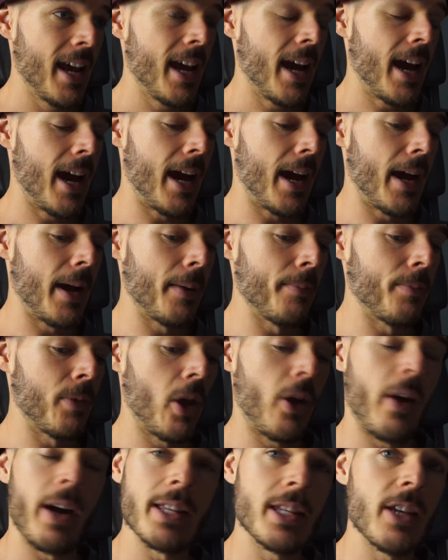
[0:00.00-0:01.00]

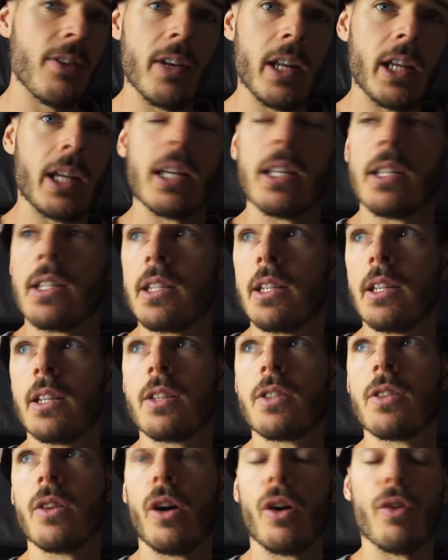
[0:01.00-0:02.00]
Her activity
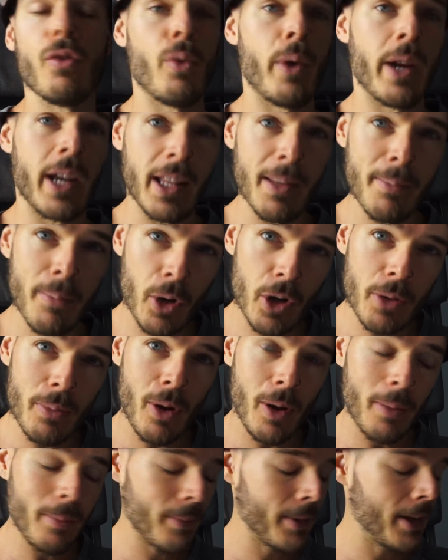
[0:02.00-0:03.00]
consists of regular body
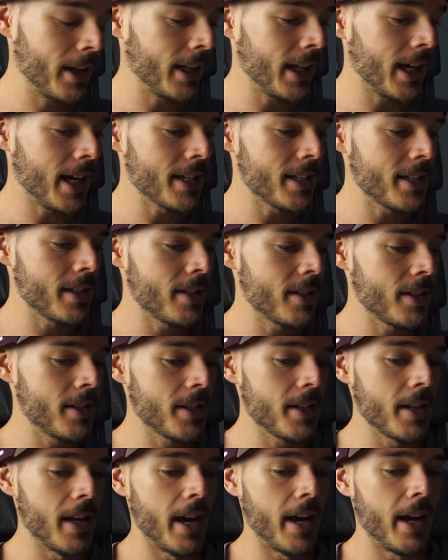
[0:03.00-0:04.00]
pump
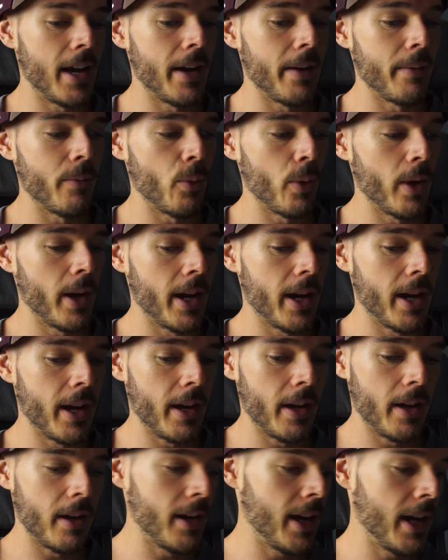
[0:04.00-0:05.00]
classes
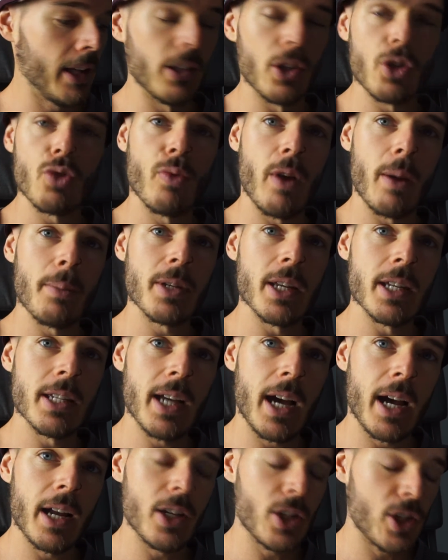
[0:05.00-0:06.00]
where endless reps are
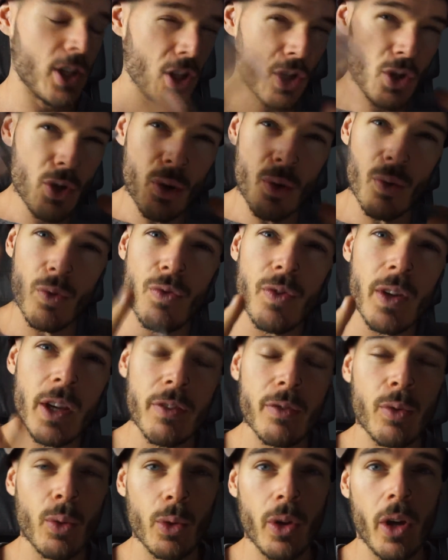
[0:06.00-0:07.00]
done. She's too
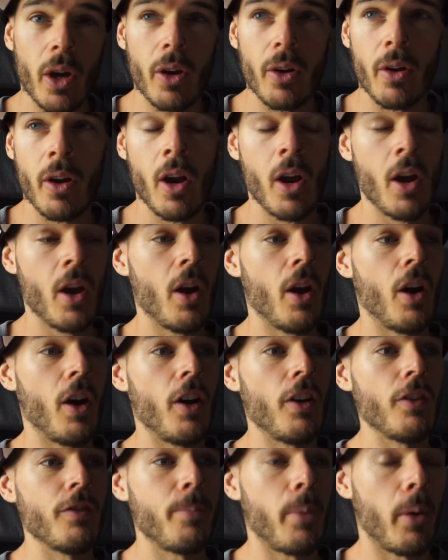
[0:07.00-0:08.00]
fearful though
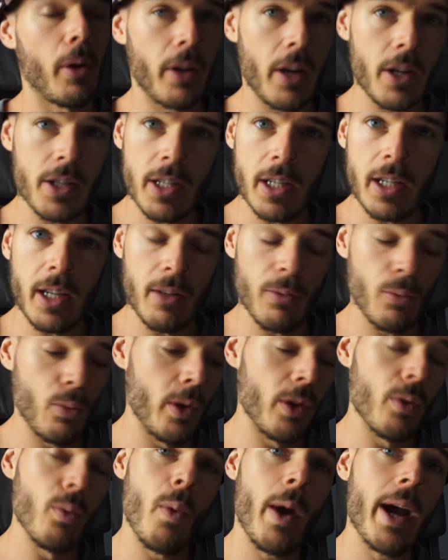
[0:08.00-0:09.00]
of progressing
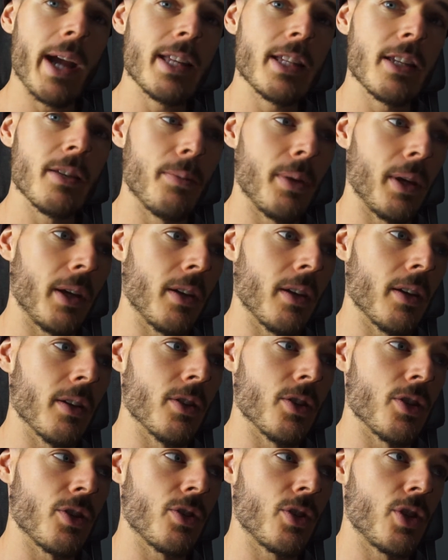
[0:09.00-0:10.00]
with weight
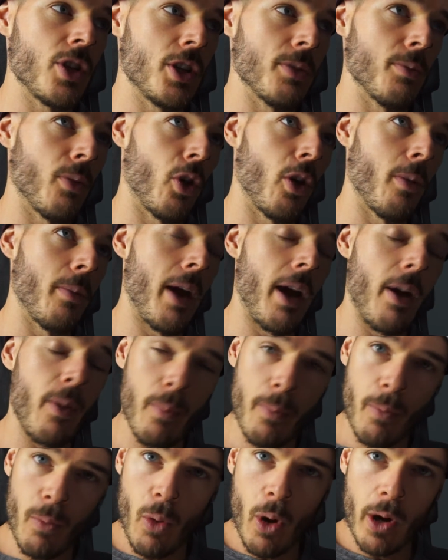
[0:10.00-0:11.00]
because she's more
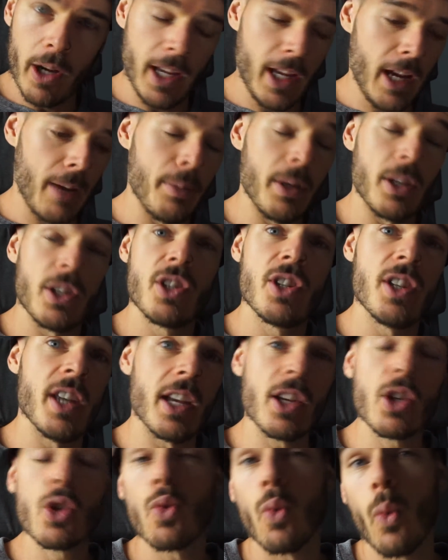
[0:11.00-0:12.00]
about working up a
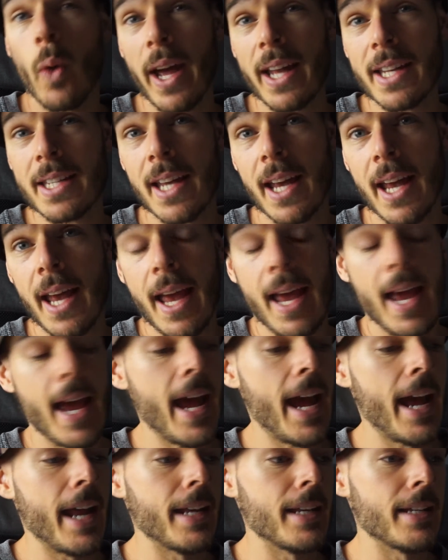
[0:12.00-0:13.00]
sick sweat
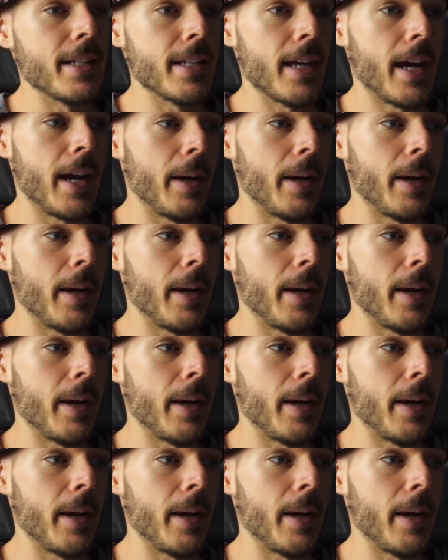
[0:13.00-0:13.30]
and